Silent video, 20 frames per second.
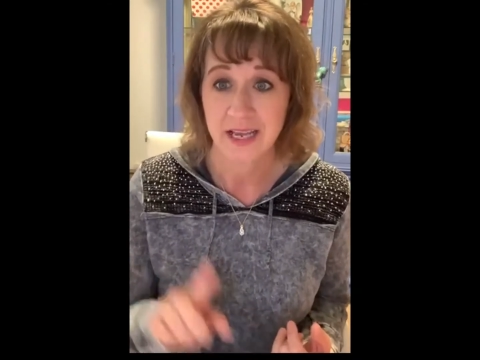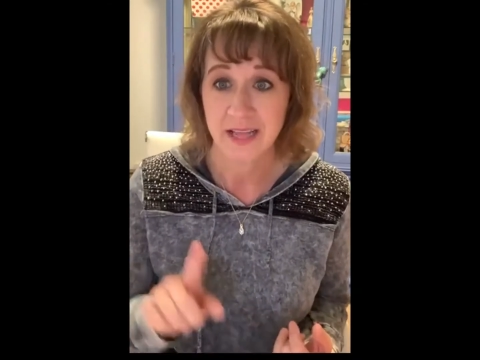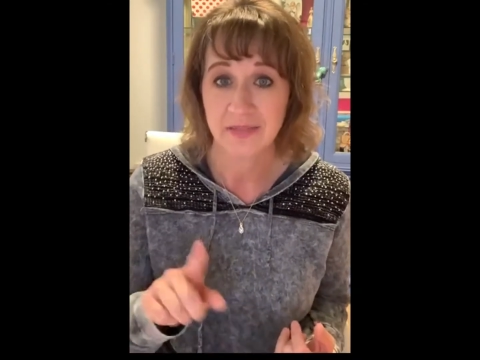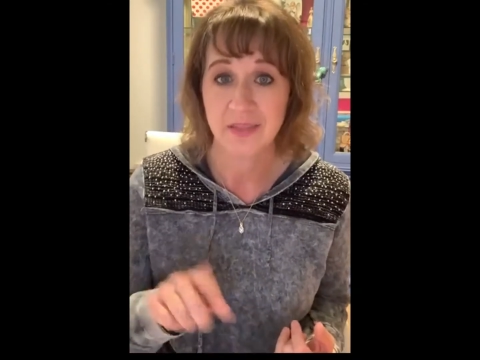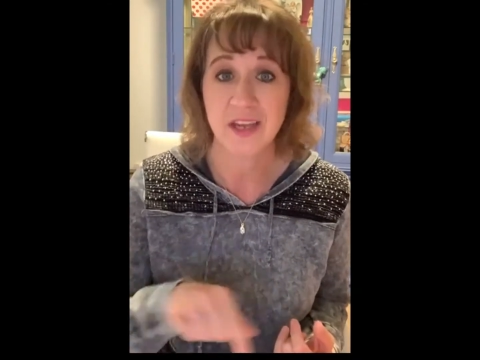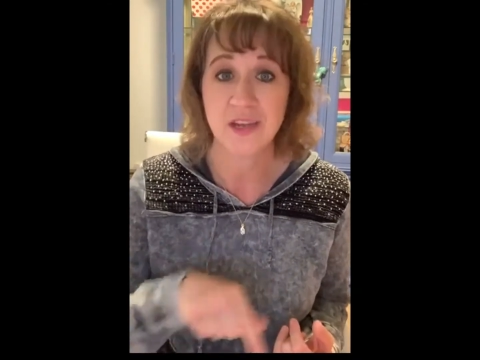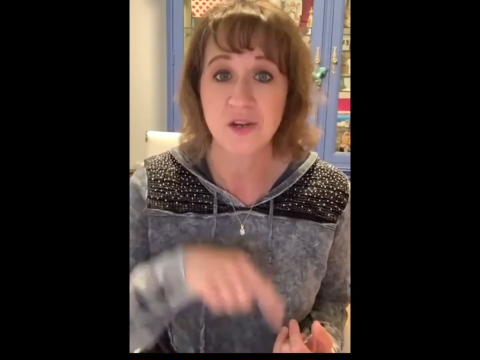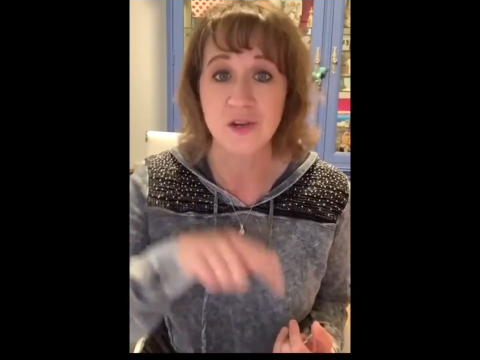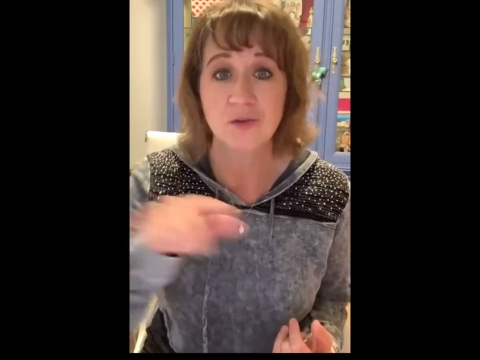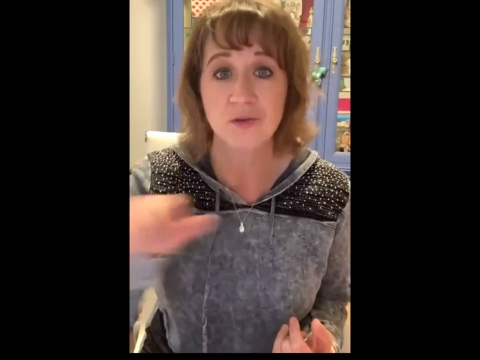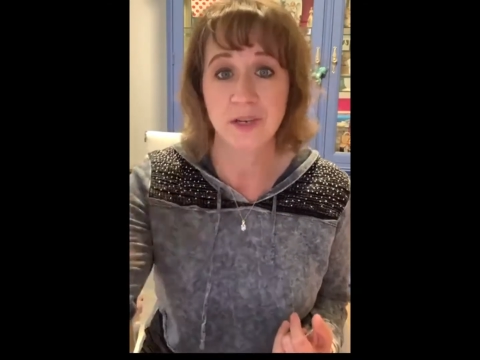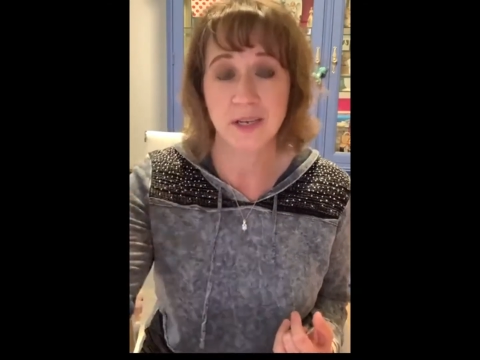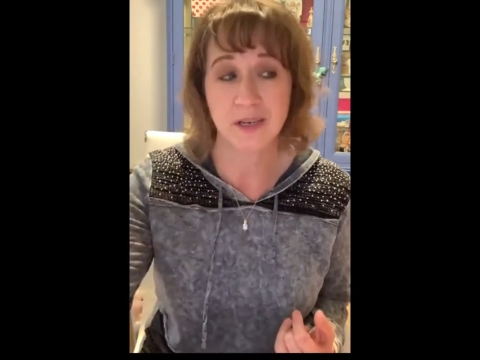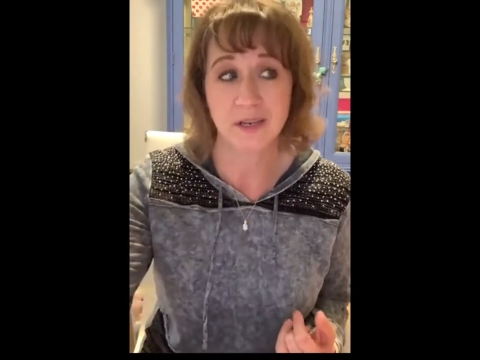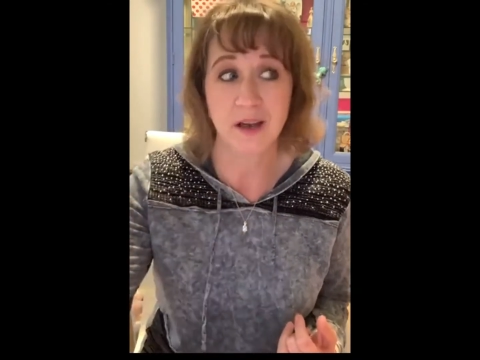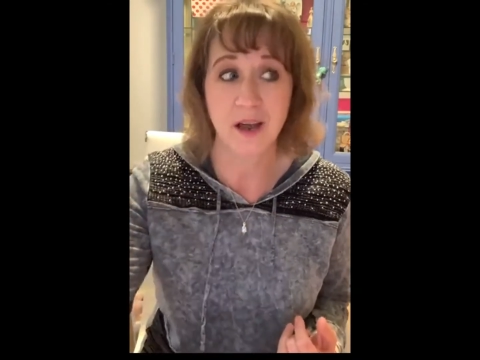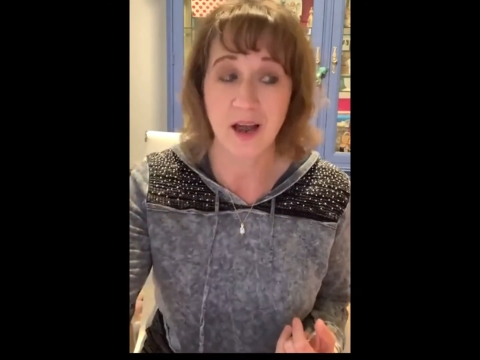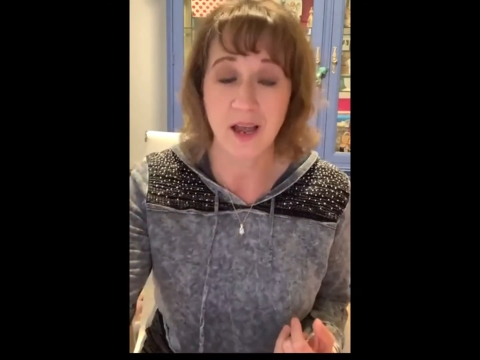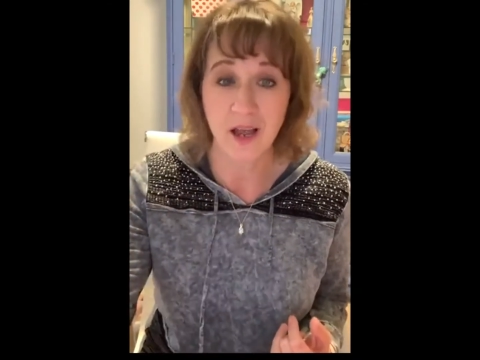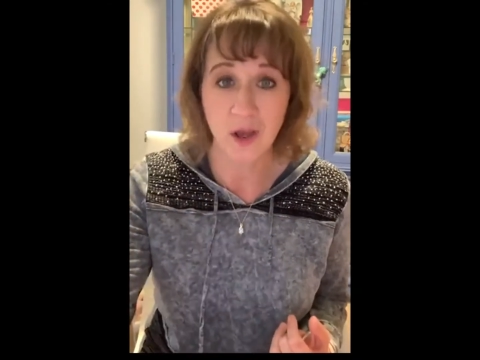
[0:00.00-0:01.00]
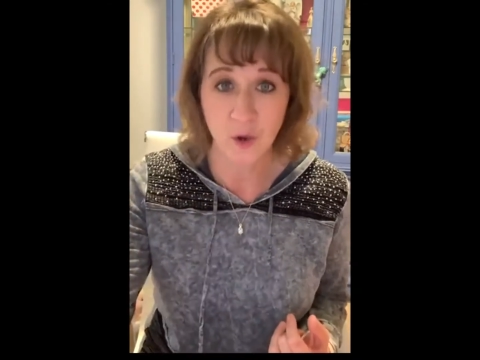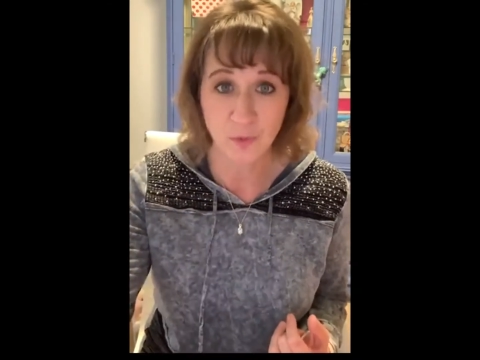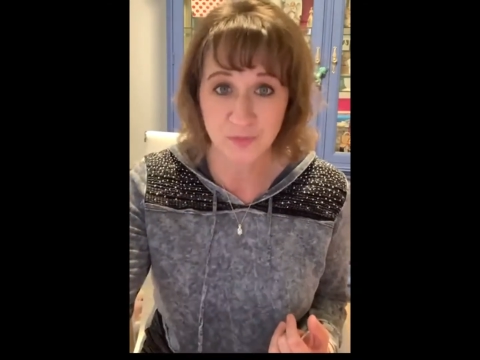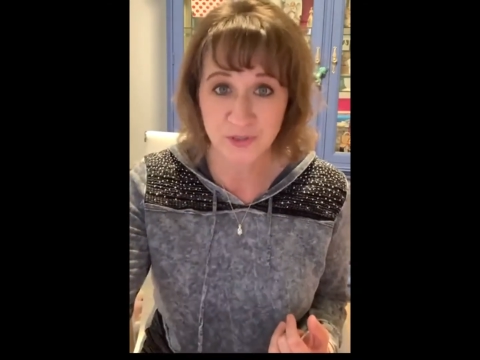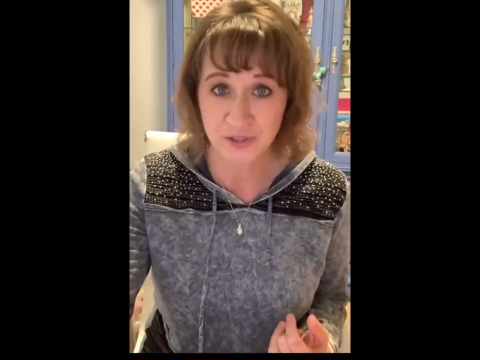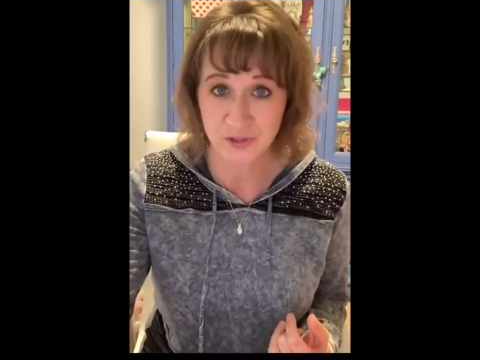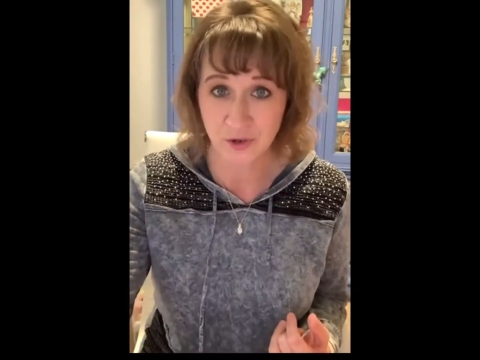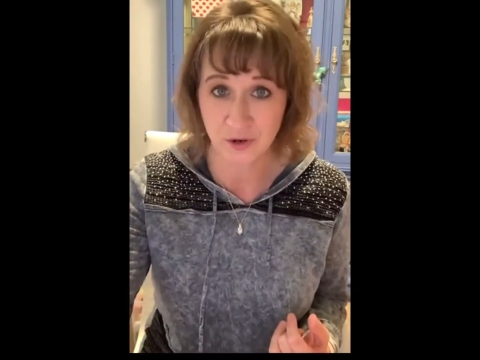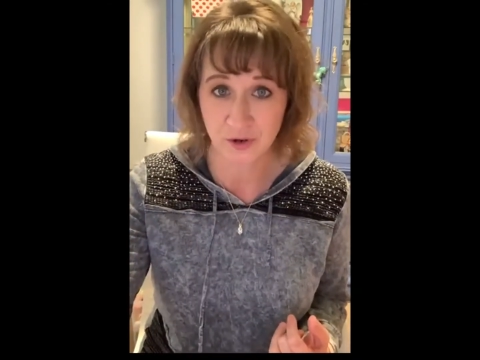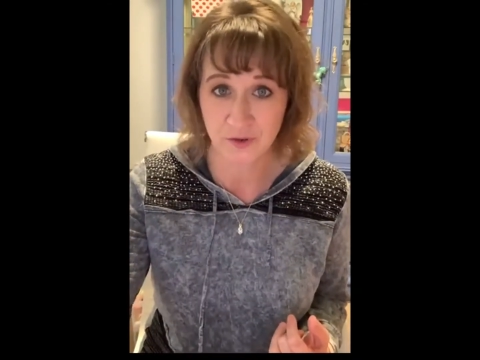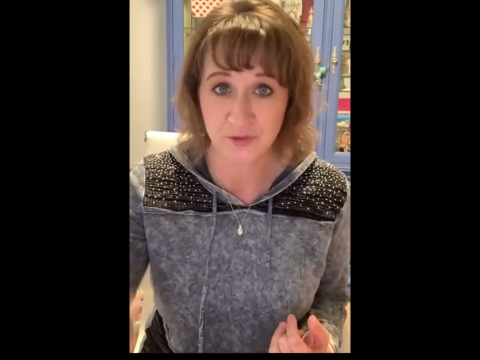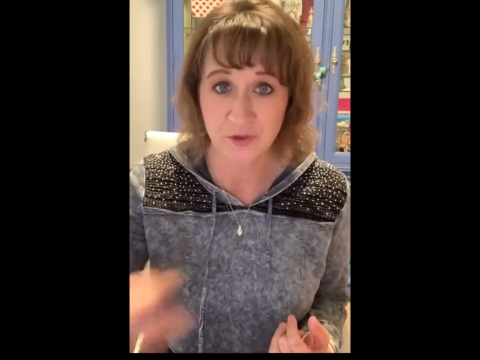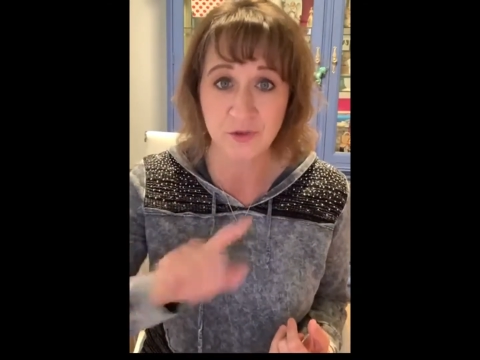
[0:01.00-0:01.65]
then you cannot help serve.